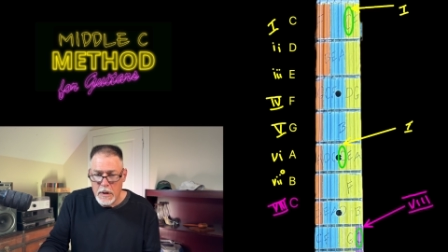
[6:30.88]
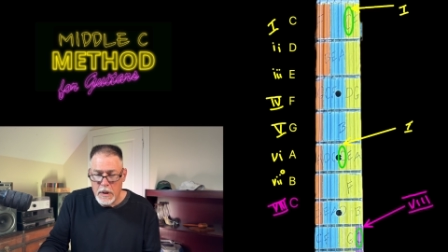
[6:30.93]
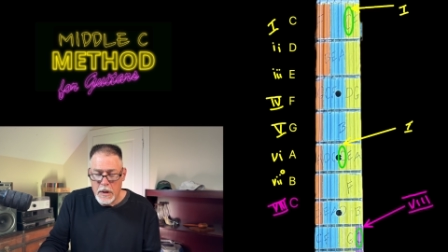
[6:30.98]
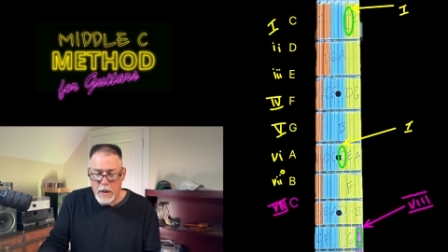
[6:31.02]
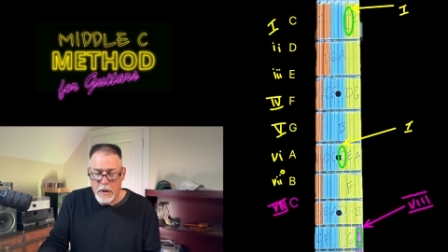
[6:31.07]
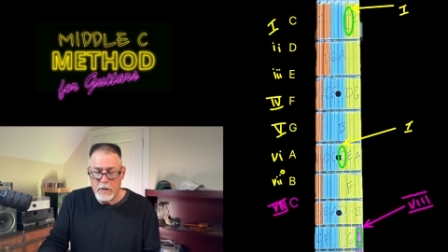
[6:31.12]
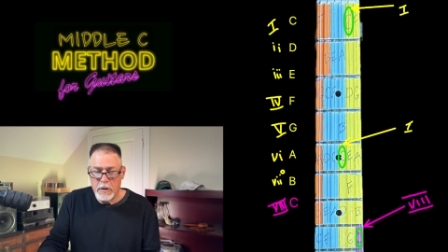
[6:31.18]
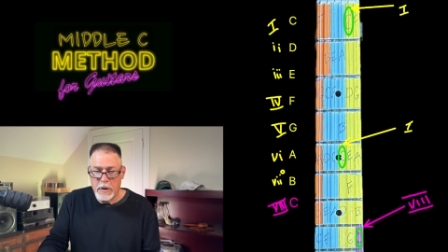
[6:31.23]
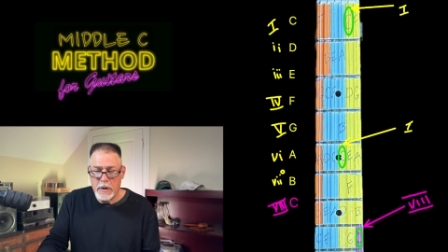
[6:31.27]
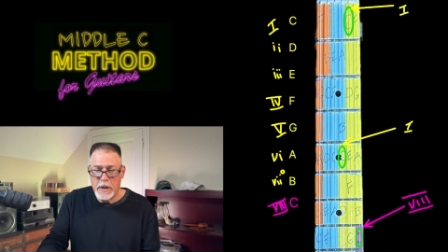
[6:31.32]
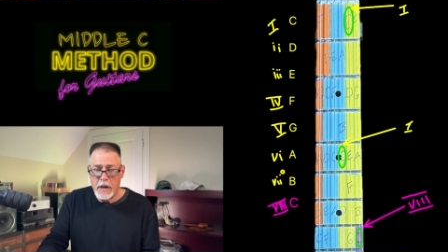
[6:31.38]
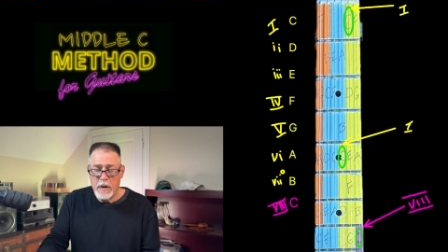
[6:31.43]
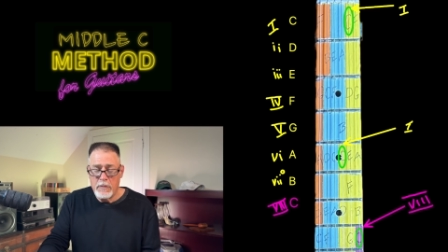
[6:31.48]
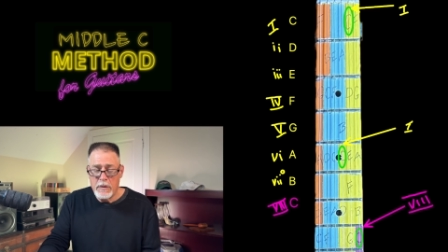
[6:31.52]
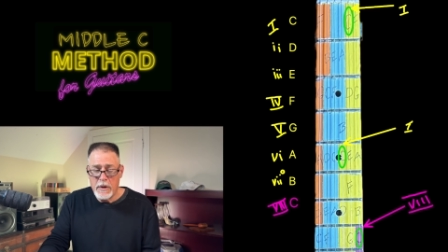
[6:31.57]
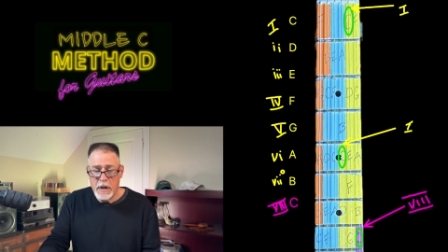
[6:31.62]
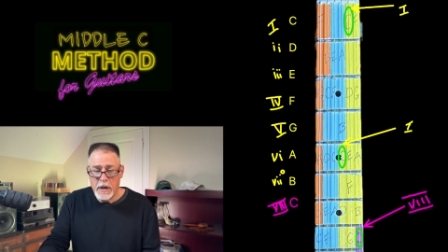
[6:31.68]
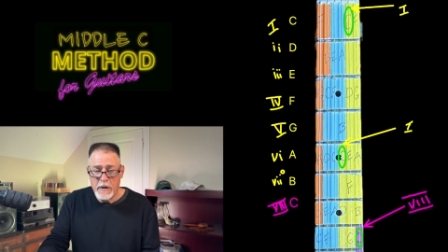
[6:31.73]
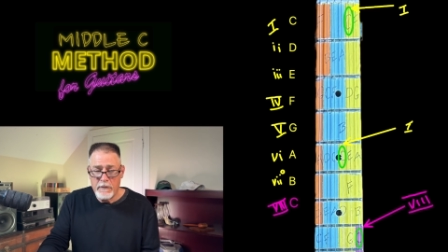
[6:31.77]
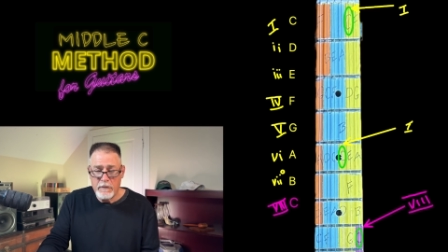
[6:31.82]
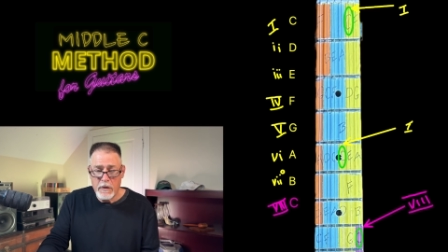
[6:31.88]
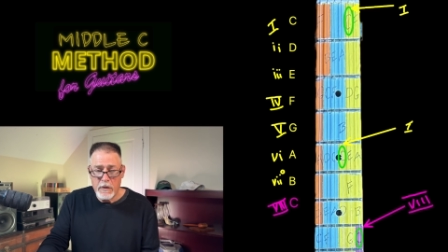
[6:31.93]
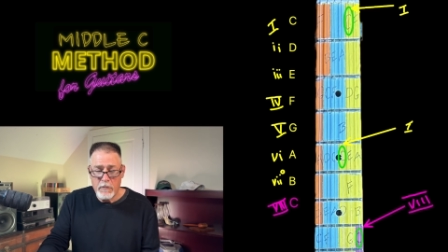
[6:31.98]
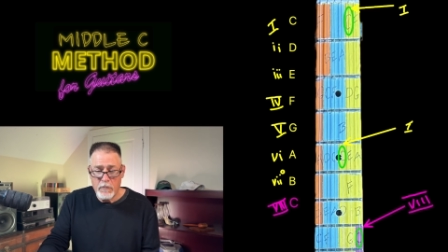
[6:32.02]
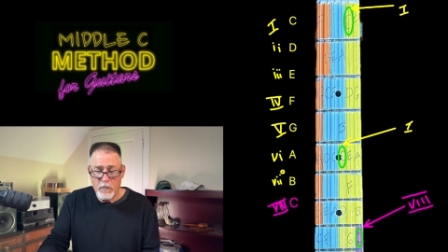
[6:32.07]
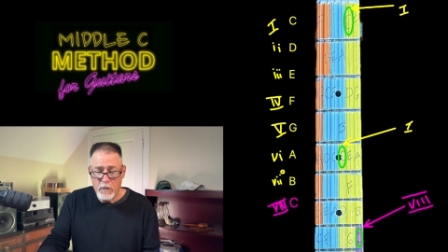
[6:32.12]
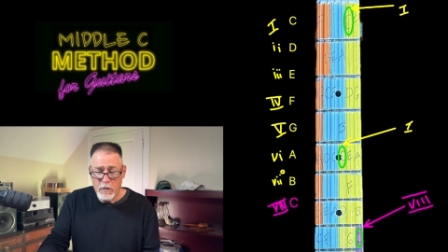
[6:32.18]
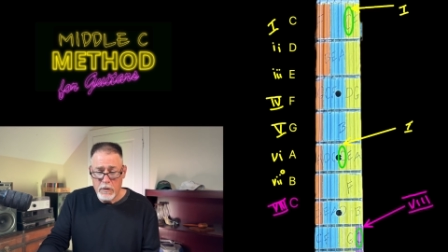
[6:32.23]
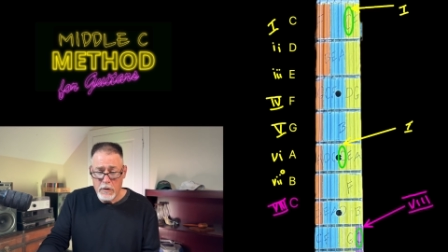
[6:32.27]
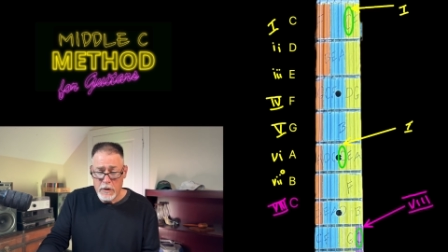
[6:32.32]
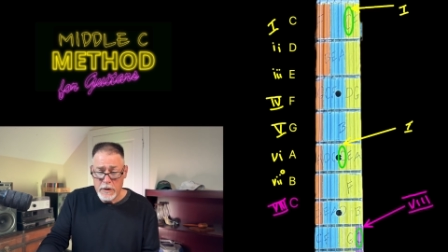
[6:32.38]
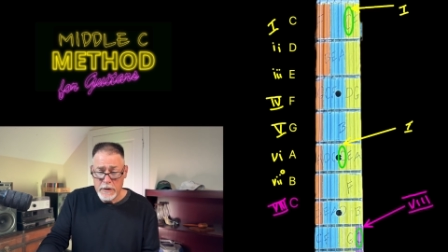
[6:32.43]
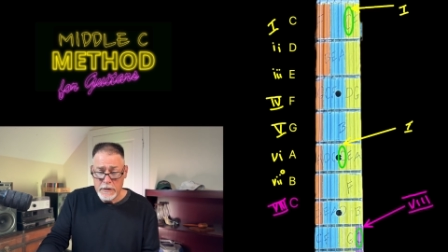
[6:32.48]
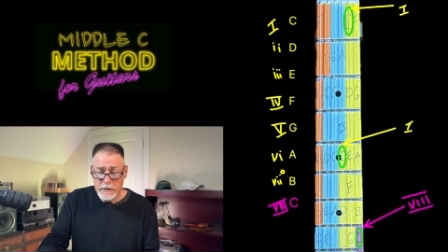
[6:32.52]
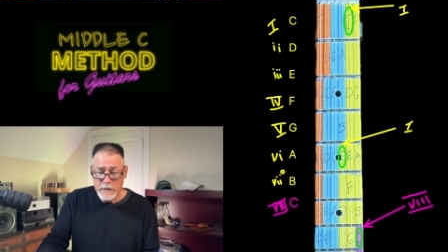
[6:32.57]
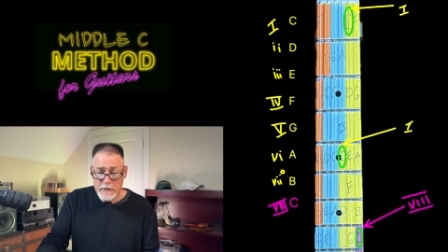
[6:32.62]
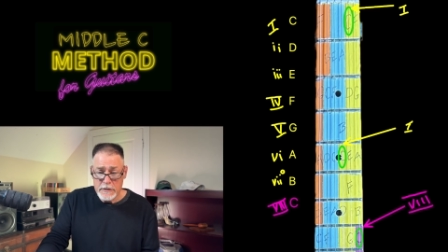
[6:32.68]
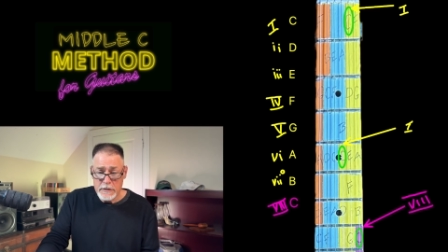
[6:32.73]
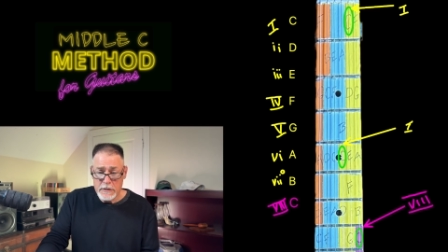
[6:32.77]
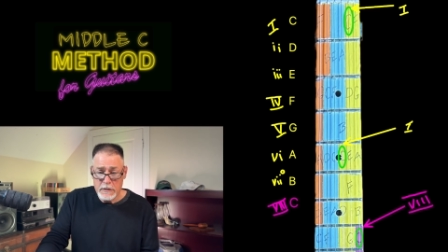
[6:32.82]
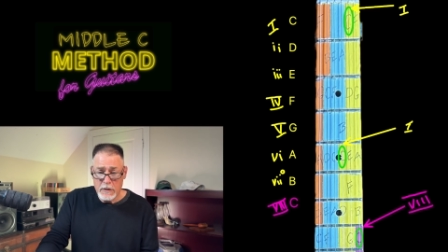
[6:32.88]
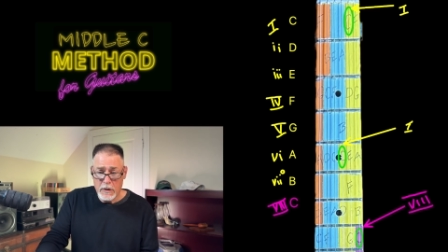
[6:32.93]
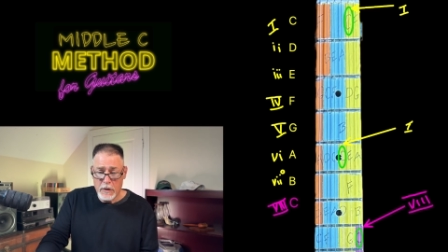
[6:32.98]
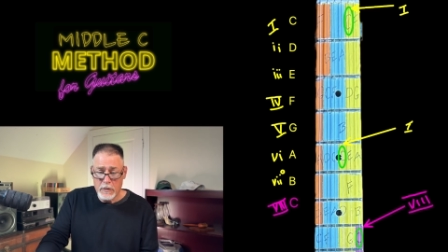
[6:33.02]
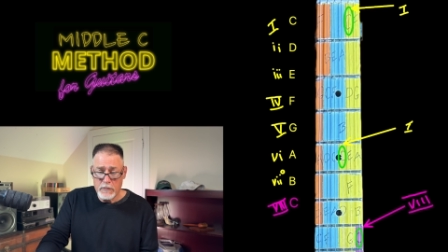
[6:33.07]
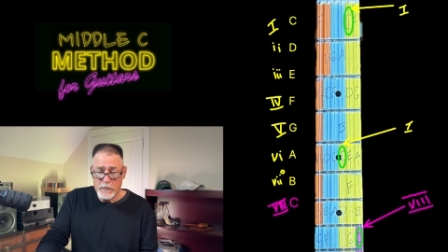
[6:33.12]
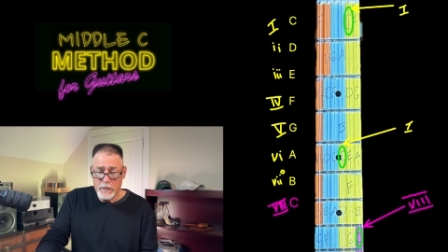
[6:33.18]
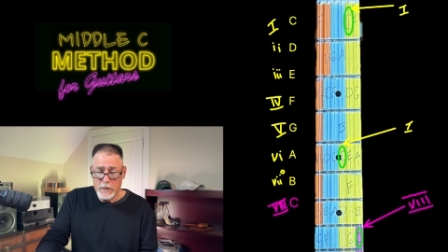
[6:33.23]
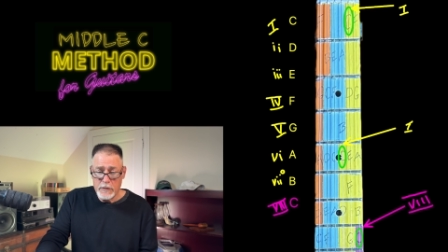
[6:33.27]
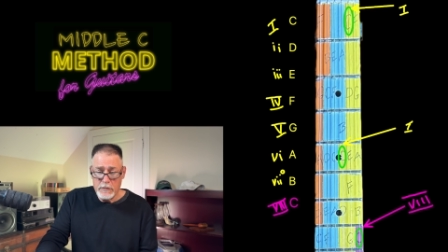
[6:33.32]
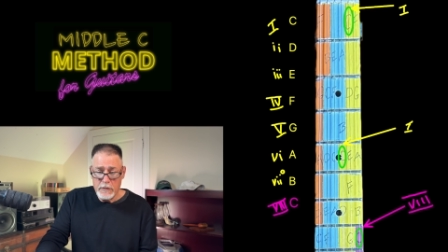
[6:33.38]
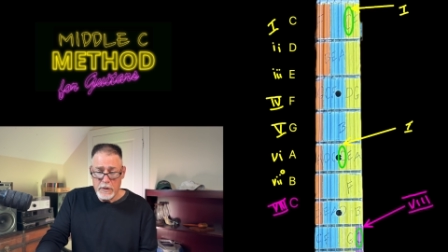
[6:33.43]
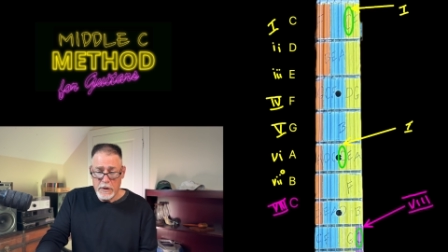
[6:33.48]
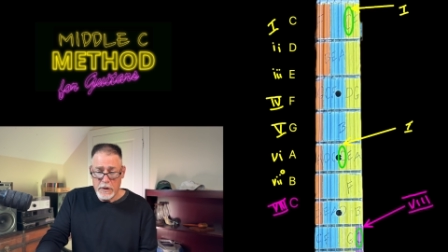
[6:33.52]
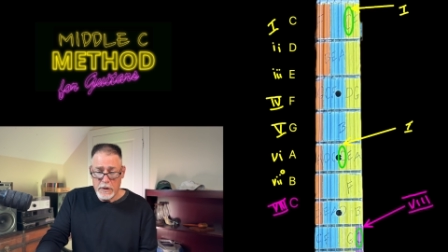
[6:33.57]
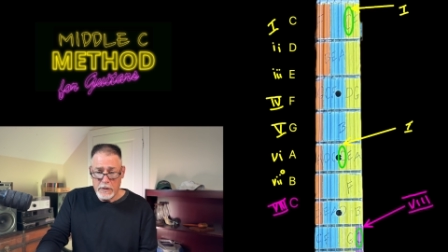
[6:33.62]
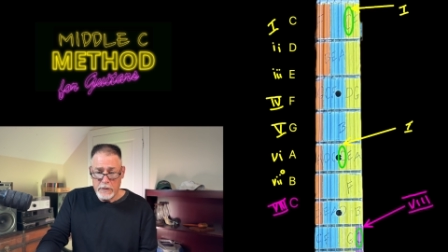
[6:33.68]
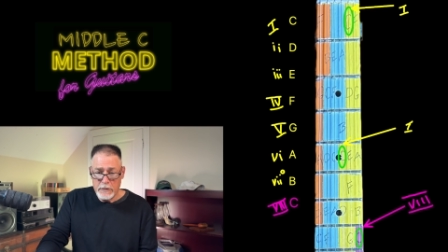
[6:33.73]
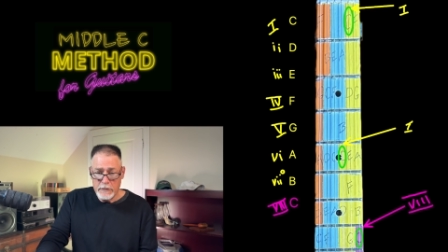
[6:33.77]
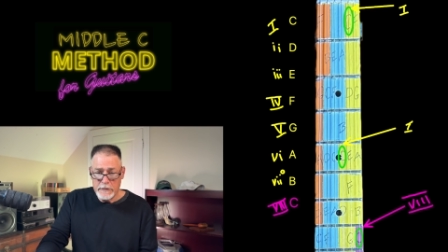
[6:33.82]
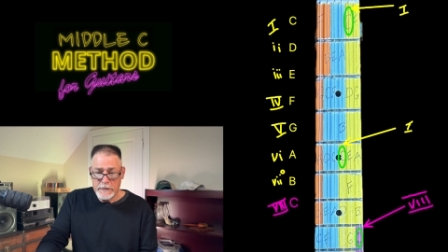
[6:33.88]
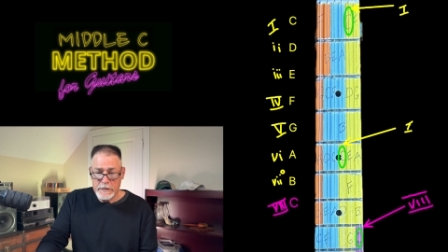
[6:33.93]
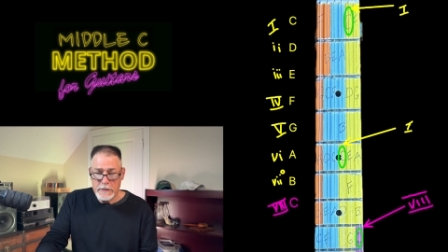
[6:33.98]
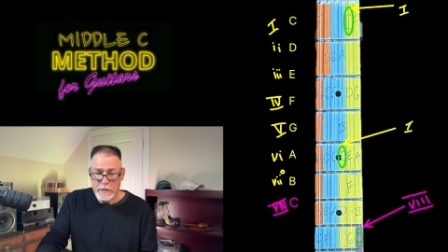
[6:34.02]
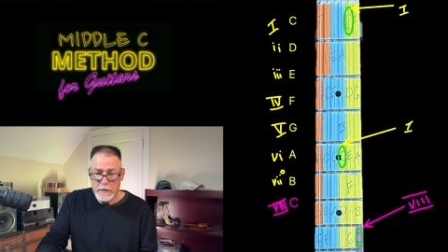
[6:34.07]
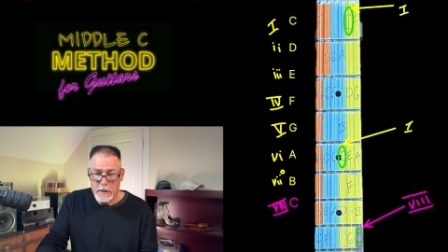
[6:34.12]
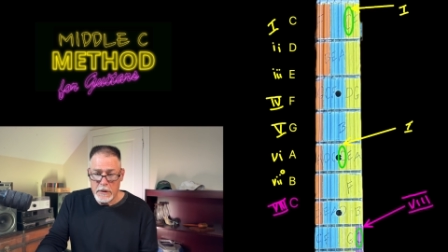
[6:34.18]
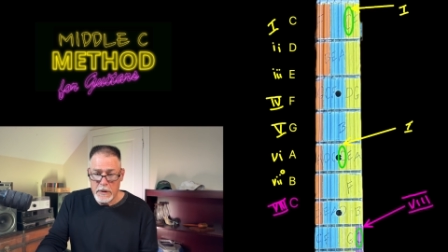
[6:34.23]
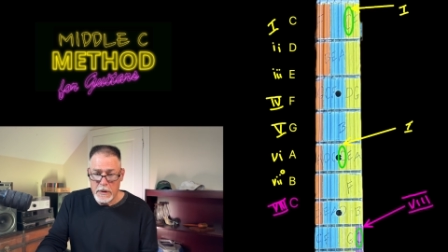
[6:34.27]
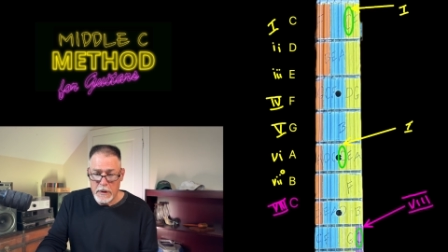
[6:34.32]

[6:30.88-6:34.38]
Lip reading: Okay, now we have our ones, our root notes,